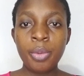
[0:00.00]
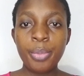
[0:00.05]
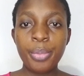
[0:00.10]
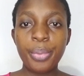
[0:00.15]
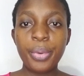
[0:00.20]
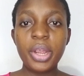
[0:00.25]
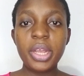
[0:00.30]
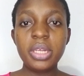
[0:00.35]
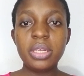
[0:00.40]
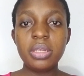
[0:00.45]

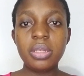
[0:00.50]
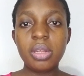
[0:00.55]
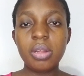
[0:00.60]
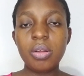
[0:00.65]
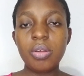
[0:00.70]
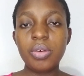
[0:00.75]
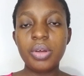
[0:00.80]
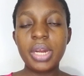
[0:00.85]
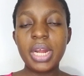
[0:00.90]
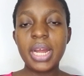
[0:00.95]
Praise the
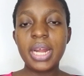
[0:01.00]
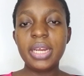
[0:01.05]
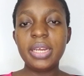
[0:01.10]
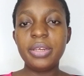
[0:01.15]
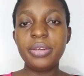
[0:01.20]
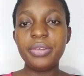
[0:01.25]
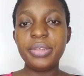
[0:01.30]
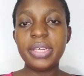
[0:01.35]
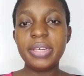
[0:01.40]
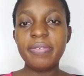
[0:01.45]
Lord.
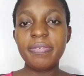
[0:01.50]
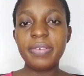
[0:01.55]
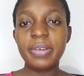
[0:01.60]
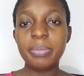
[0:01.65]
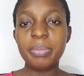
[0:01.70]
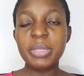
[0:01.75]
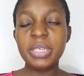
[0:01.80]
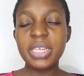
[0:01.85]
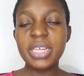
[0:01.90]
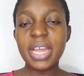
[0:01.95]
Hallelujah,
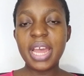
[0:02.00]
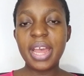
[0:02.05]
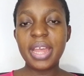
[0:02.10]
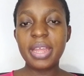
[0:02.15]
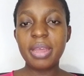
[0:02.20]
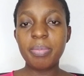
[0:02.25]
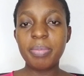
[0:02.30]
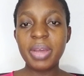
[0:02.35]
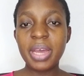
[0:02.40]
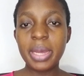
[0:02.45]
family.
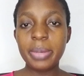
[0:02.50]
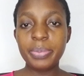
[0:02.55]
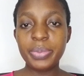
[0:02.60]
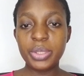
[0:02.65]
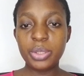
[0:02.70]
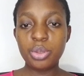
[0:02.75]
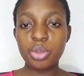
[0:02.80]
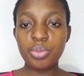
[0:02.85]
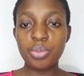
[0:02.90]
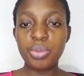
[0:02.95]
I am
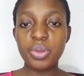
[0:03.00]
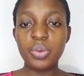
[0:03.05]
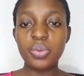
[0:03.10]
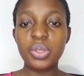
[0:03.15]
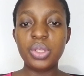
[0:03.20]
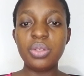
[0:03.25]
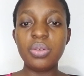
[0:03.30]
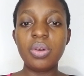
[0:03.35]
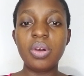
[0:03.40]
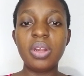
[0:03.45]
happy to be
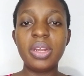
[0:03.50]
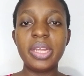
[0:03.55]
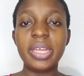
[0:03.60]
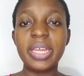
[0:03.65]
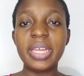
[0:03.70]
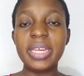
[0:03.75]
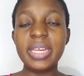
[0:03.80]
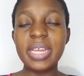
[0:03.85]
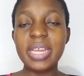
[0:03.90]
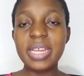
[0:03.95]
with you all
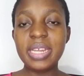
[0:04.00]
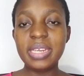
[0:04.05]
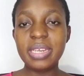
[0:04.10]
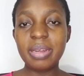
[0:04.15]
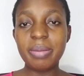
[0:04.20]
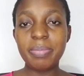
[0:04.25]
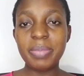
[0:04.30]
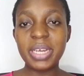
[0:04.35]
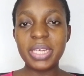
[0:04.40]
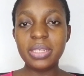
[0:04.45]
again in
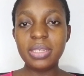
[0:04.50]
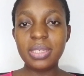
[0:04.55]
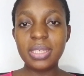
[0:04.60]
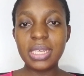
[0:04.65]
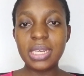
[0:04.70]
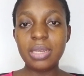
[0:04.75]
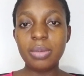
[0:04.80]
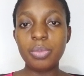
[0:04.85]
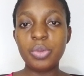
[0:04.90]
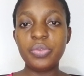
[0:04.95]
the
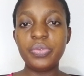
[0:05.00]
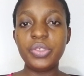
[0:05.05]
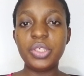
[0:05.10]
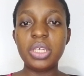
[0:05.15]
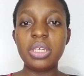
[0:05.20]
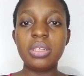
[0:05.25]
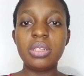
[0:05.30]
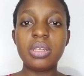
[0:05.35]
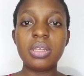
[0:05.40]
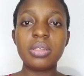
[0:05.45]
mighty name of
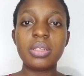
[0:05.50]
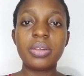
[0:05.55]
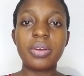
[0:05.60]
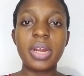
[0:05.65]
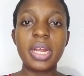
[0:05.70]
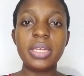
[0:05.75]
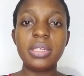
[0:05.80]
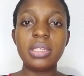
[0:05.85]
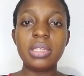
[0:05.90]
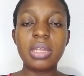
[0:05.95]
Jesus
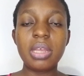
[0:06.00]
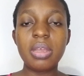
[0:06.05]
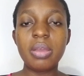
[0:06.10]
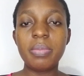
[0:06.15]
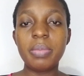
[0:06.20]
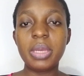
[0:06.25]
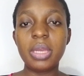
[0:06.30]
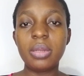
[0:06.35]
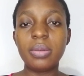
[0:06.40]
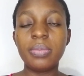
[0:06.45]
Christ.
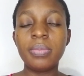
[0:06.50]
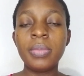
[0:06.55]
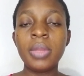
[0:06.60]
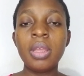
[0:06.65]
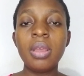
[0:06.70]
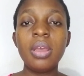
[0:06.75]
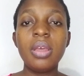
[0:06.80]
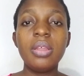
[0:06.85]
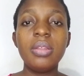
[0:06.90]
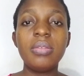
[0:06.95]
Amen.
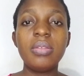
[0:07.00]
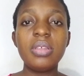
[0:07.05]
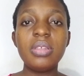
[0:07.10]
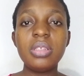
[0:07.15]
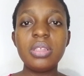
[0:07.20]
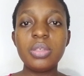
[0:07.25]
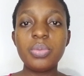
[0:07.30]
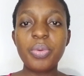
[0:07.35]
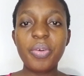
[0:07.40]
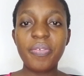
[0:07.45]

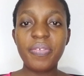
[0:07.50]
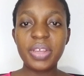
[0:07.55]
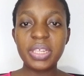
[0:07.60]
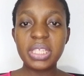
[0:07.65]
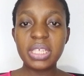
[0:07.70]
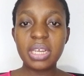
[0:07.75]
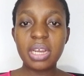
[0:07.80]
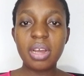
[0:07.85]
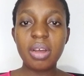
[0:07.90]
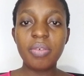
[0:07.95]
This is
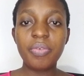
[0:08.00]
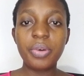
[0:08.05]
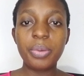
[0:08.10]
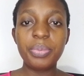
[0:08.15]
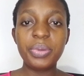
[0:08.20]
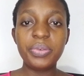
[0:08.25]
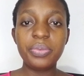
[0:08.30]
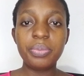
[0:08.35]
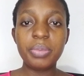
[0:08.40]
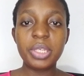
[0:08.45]
Prophetic Hour of
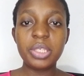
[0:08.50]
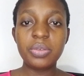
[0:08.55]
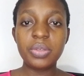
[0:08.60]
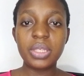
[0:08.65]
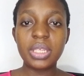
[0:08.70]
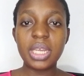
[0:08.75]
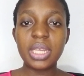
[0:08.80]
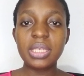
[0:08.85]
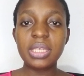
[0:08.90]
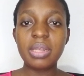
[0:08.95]
Upliftment
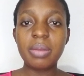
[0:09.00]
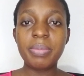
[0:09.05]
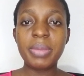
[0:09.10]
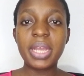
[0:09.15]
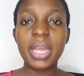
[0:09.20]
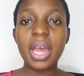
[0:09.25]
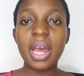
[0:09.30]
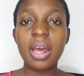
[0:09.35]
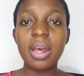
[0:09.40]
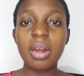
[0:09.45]
with Esther
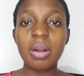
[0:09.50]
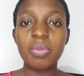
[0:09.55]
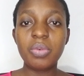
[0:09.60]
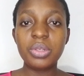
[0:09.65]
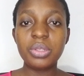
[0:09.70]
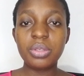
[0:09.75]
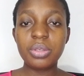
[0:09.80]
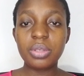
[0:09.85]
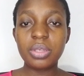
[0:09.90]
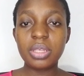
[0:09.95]
Mega, and I
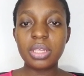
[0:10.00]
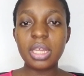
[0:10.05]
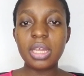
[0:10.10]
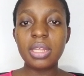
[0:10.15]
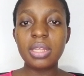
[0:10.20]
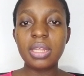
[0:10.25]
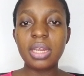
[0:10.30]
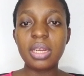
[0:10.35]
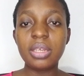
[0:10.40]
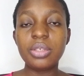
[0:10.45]
want to
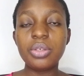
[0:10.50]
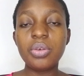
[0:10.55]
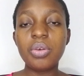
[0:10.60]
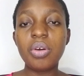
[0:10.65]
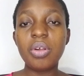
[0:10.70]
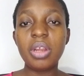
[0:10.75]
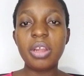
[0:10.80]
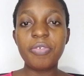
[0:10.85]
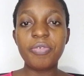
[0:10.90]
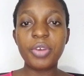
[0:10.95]
say that you
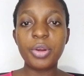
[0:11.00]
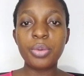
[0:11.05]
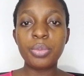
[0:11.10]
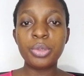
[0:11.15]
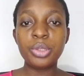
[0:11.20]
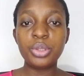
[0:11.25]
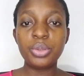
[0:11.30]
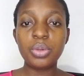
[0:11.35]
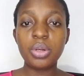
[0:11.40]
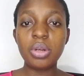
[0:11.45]
all are very
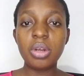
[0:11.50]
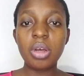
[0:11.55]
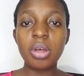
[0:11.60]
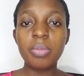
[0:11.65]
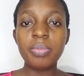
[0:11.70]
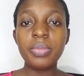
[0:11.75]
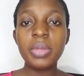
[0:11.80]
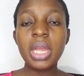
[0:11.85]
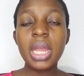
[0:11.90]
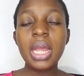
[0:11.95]
much
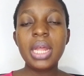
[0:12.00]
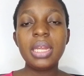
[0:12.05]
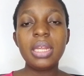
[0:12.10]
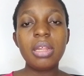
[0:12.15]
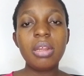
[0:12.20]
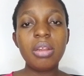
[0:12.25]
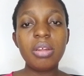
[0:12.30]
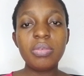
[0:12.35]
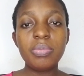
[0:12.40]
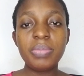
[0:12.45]
welcome.
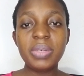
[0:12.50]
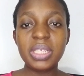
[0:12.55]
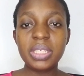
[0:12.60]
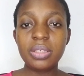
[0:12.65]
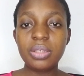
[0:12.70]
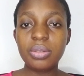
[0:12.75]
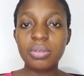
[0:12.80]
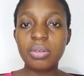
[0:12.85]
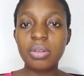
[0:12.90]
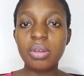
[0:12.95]
The Lord
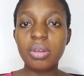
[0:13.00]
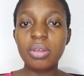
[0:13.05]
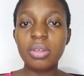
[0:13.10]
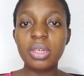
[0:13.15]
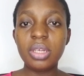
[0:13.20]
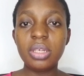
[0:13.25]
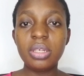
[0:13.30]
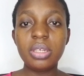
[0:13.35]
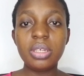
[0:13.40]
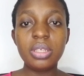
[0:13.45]
bless you. The
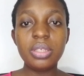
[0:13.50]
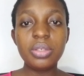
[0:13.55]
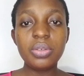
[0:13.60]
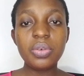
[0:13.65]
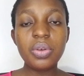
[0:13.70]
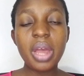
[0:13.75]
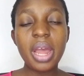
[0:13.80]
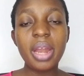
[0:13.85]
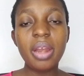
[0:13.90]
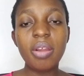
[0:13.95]
Lord increase
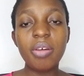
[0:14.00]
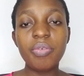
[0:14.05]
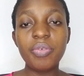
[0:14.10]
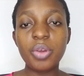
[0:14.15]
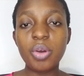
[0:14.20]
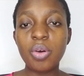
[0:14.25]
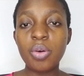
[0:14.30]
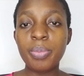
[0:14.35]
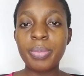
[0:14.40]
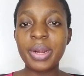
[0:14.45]
you. I love
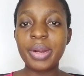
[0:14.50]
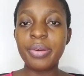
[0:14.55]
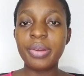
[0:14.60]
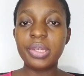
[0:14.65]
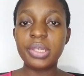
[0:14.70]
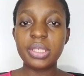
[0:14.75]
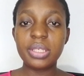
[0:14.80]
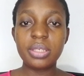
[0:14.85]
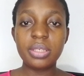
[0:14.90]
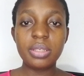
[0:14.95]
you all, my
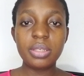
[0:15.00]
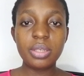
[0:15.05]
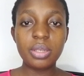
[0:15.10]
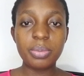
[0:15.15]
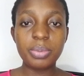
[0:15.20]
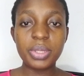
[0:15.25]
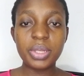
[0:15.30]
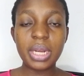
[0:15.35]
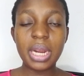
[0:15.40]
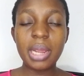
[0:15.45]
returning
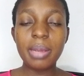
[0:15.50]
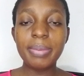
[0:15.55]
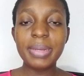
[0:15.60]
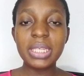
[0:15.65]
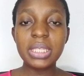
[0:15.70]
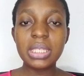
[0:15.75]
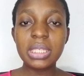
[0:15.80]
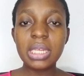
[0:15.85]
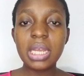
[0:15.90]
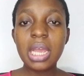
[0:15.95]

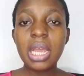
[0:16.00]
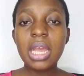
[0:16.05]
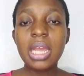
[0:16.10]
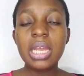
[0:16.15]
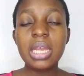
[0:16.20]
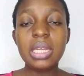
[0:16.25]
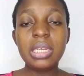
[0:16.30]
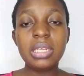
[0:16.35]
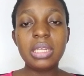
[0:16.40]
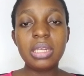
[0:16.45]
subscribers,
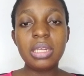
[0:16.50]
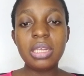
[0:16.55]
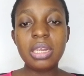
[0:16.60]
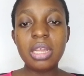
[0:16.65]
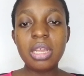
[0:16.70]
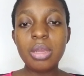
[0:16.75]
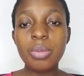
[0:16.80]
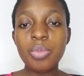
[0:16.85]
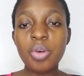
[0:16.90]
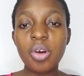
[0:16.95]
in the
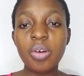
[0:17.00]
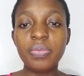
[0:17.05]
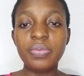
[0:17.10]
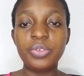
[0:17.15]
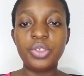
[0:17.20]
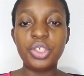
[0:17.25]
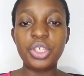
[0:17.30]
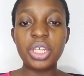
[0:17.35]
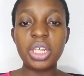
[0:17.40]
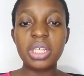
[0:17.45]
name
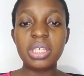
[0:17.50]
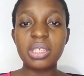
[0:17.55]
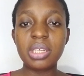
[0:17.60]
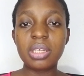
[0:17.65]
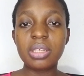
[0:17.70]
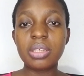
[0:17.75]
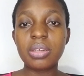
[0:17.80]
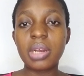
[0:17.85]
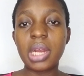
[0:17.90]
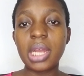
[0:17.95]
of
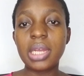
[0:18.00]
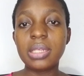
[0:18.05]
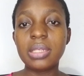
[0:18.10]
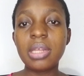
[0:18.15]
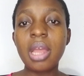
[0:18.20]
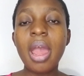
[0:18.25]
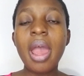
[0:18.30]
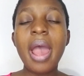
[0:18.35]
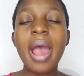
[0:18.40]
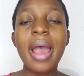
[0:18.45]
Jesus
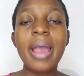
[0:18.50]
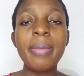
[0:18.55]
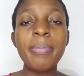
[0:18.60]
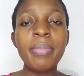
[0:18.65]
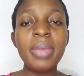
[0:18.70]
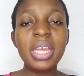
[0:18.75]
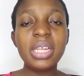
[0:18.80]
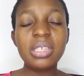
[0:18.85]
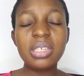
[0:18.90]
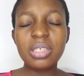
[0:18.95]
Christ. I
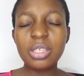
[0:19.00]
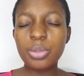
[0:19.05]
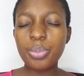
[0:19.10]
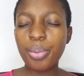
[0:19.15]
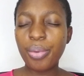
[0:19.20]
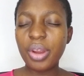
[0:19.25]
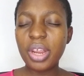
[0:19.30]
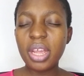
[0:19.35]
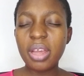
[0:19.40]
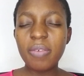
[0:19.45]
make this
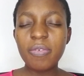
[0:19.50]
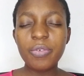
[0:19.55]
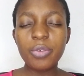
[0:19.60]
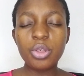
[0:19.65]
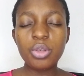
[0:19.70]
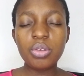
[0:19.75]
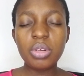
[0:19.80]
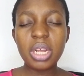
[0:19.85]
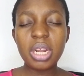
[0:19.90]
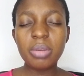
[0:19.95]
prayer for
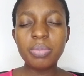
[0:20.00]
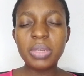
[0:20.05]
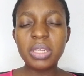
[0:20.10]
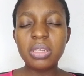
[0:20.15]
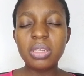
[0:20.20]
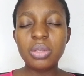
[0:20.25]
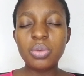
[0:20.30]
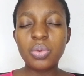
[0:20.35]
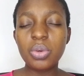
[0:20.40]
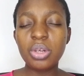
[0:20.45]
you that may
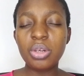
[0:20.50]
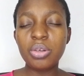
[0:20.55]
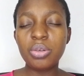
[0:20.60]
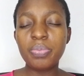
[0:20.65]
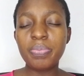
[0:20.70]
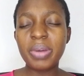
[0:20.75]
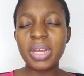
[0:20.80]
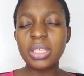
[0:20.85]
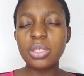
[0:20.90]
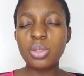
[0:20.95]
this word
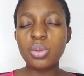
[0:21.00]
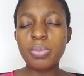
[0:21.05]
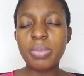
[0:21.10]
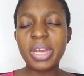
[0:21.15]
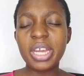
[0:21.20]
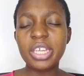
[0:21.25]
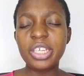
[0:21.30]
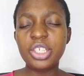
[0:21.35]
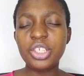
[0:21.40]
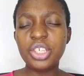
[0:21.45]
not pass you
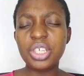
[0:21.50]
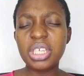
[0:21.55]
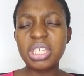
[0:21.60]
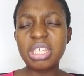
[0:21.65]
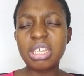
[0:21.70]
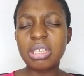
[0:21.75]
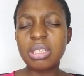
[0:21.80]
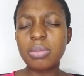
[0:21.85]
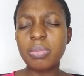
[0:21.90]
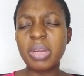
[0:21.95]
by in
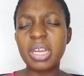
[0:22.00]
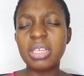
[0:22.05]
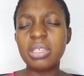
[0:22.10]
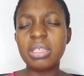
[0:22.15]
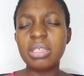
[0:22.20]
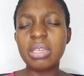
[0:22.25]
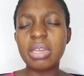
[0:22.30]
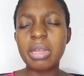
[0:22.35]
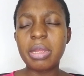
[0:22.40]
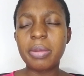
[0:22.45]
Jesus'
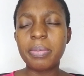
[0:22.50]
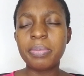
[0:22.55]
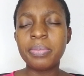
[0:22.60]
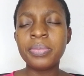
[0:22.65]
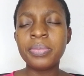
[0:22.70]
mighty name.